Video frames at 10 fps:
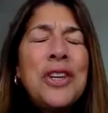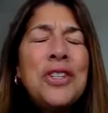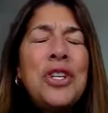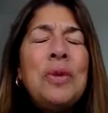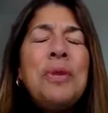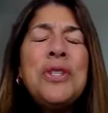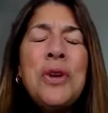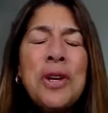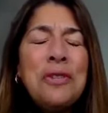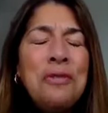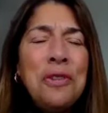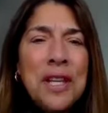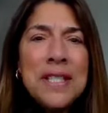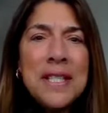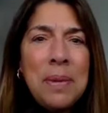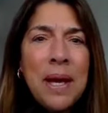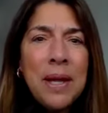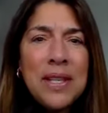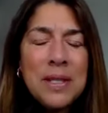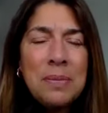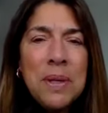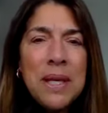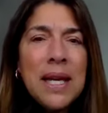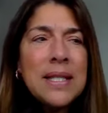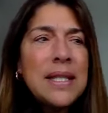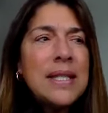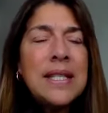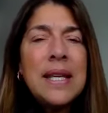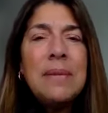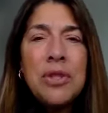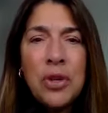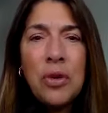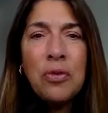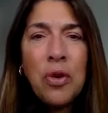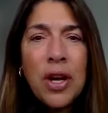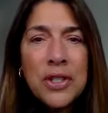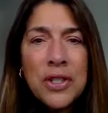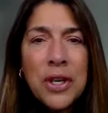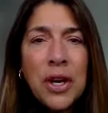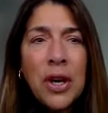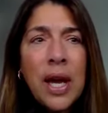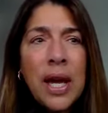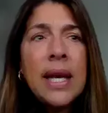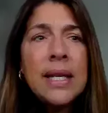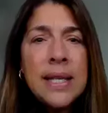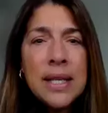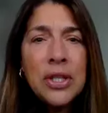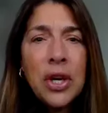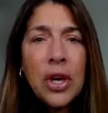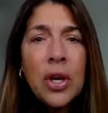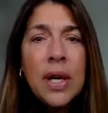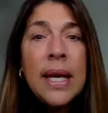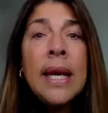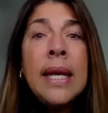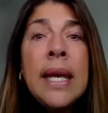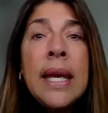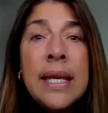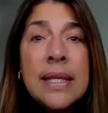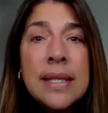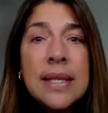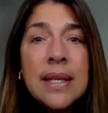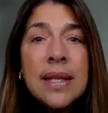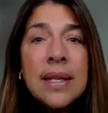she was so conflicted about this because it seemed so wrong to her. And I said to her, it is.